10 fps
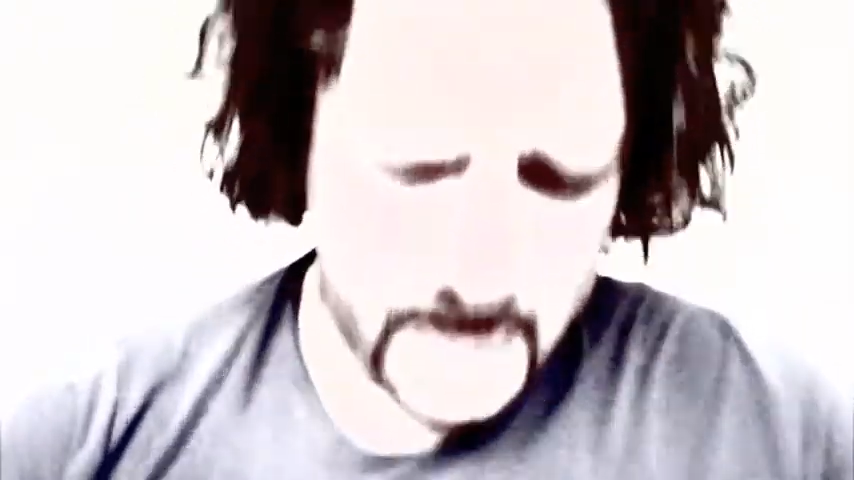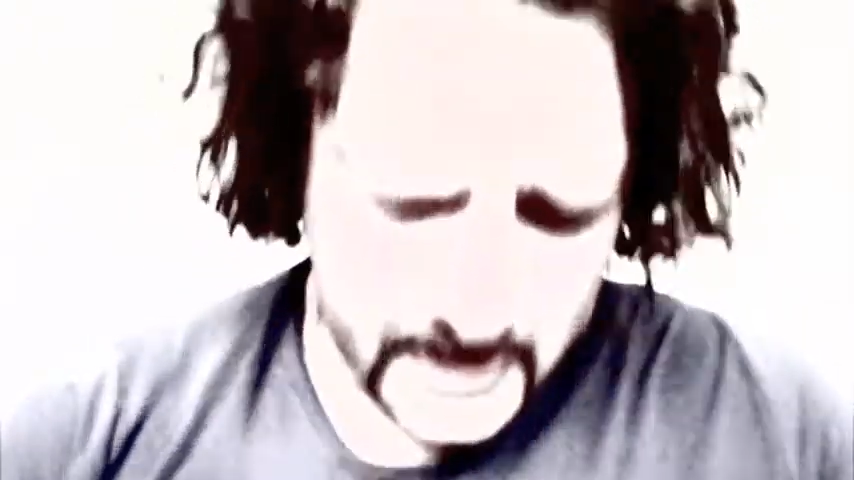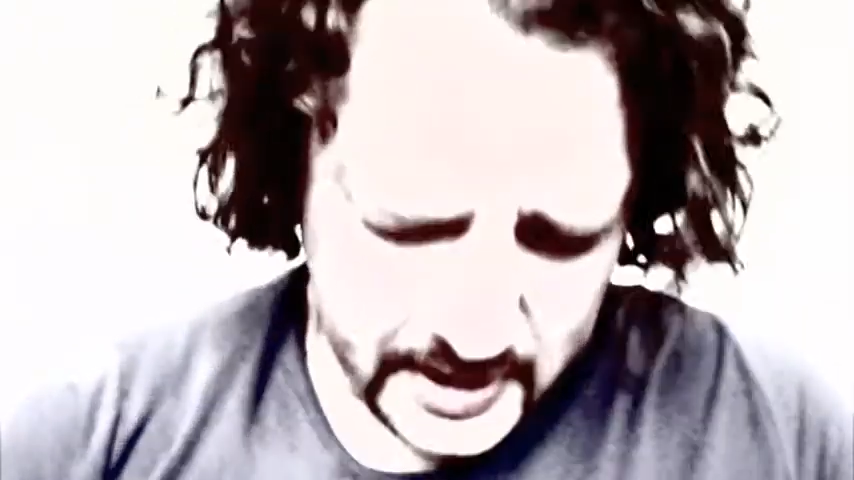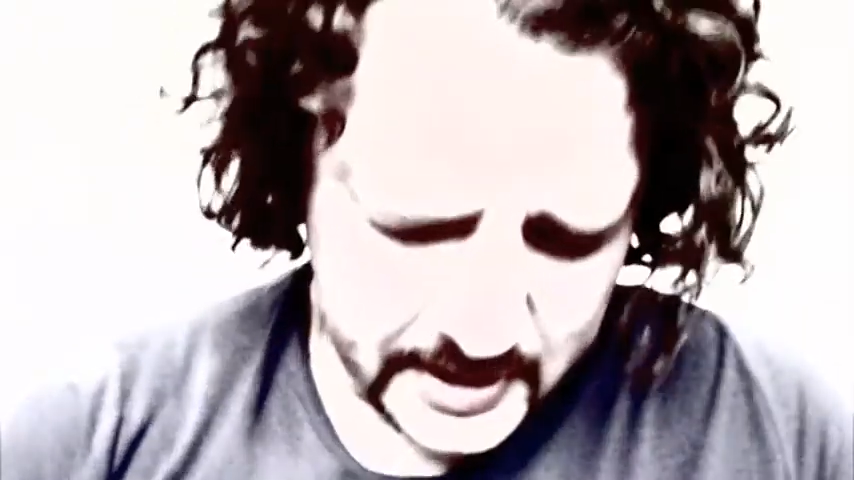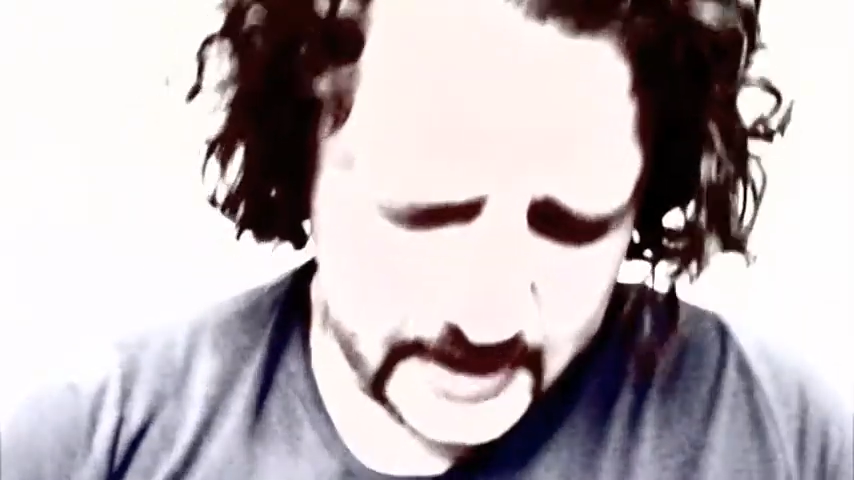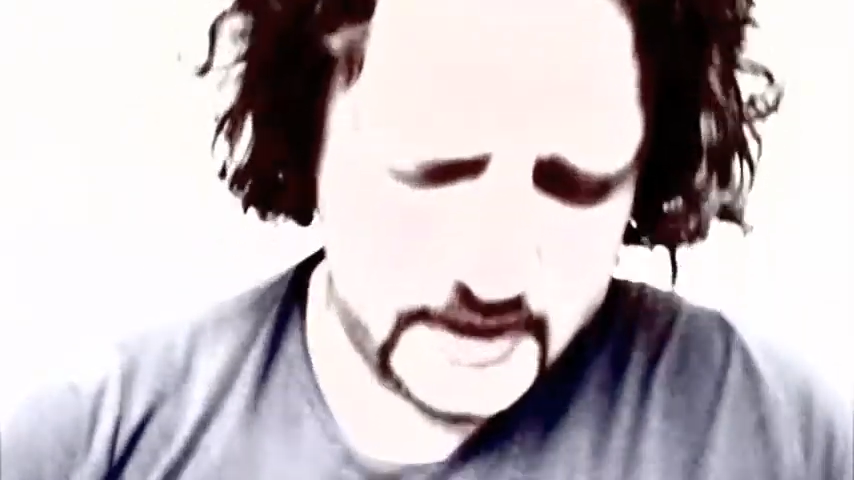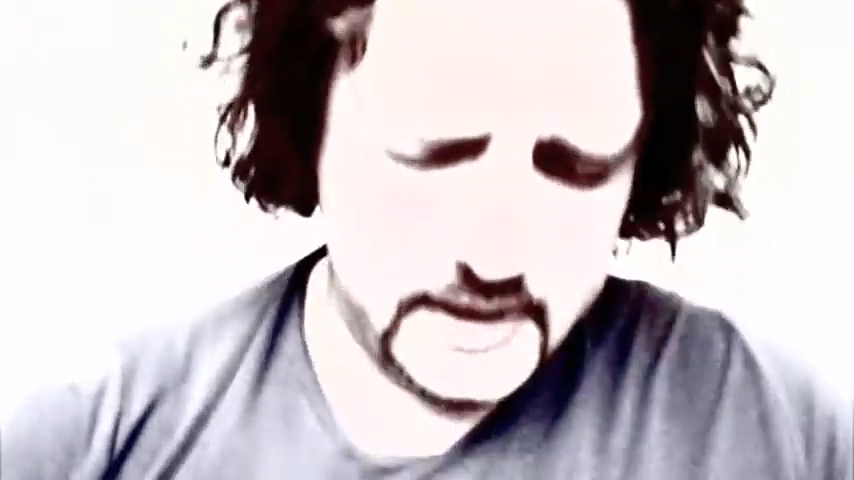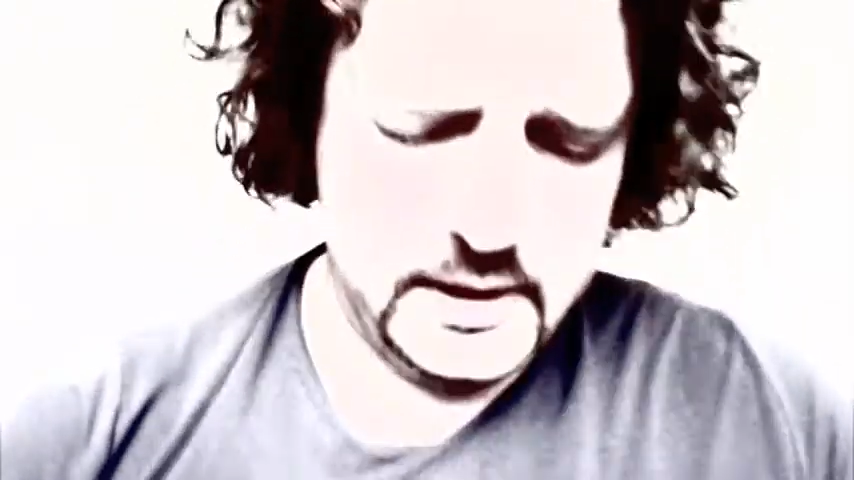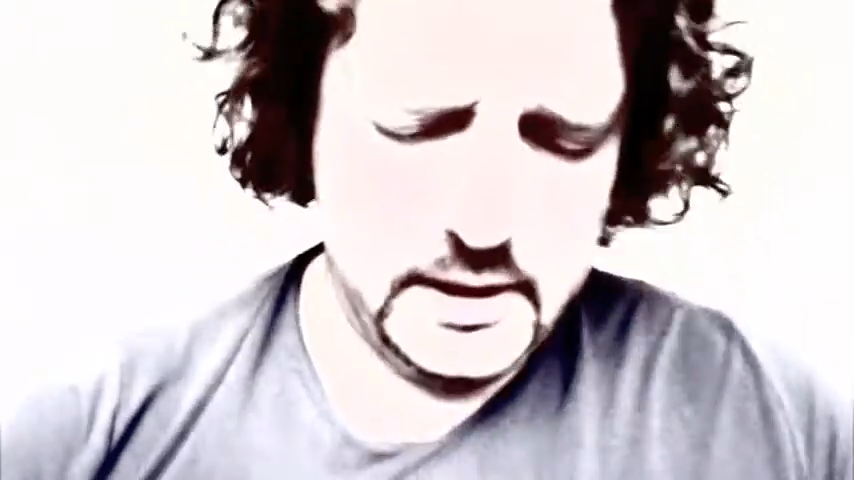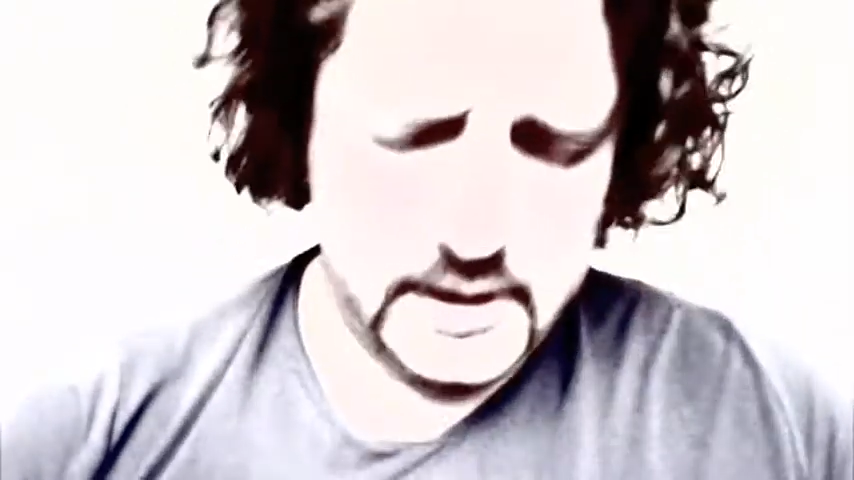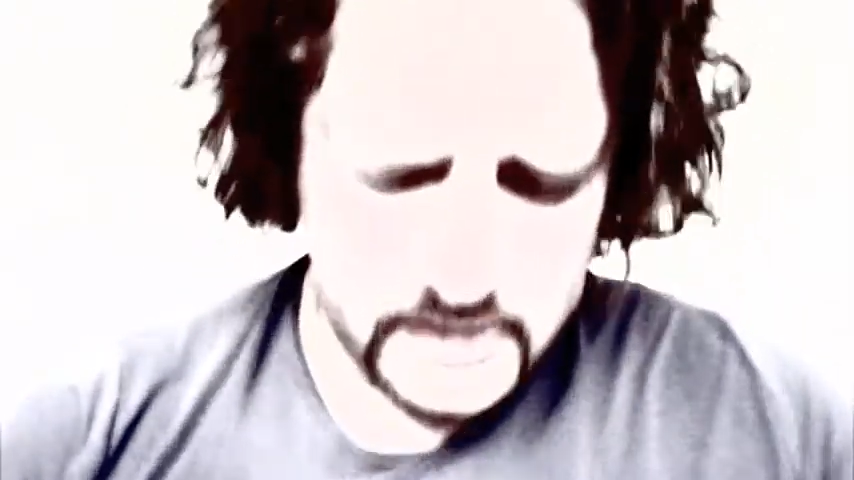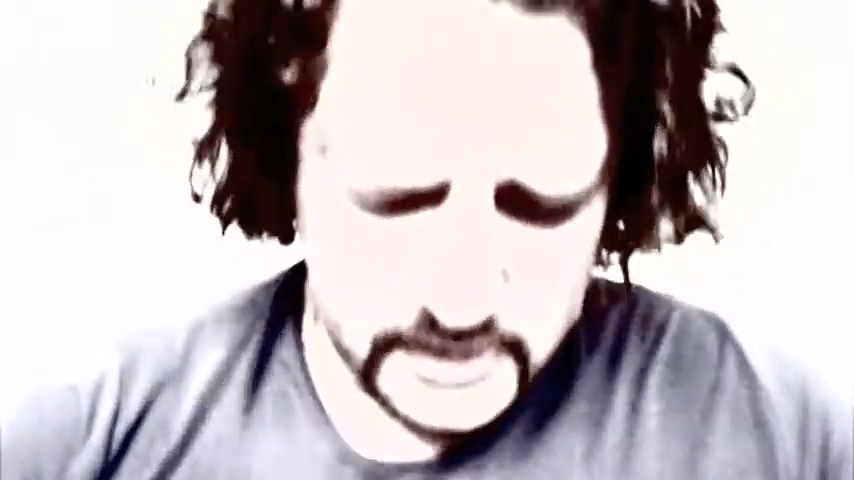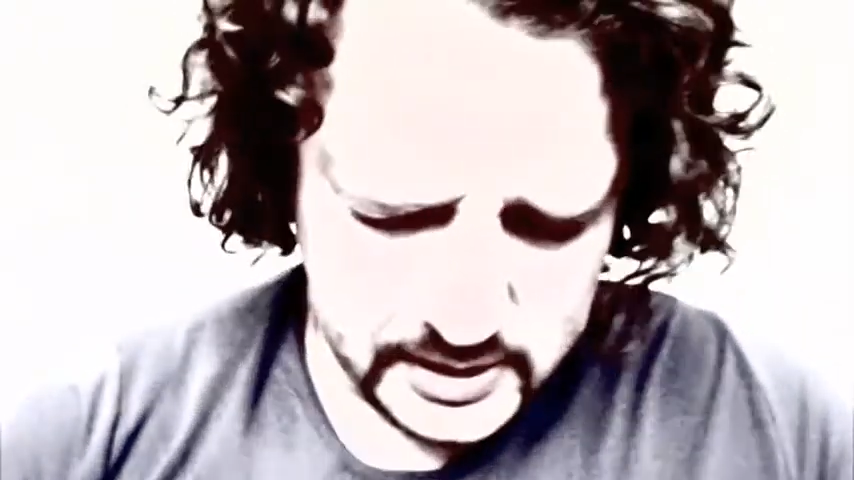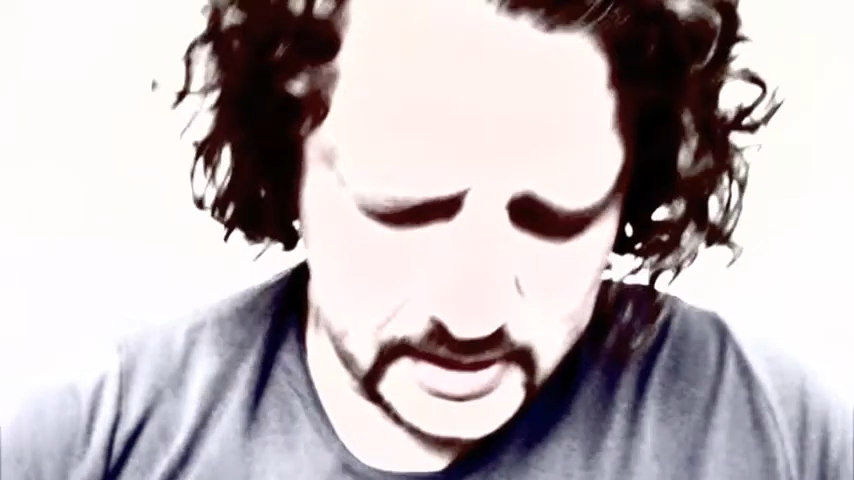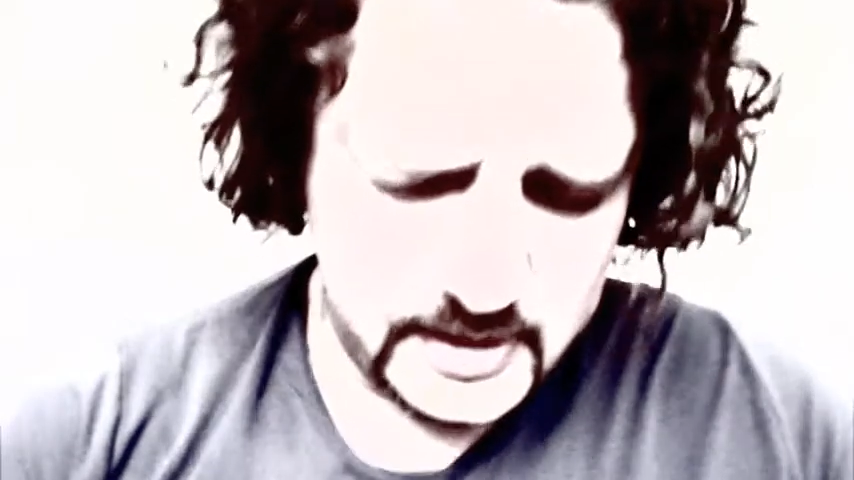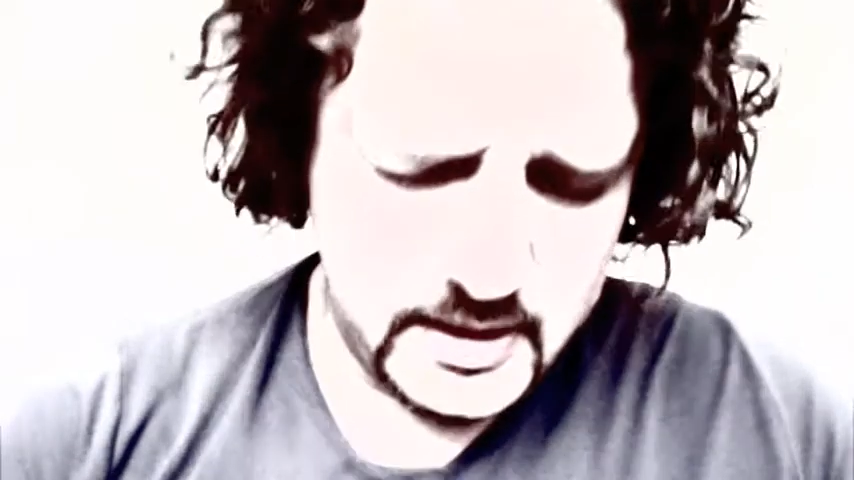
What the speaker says: I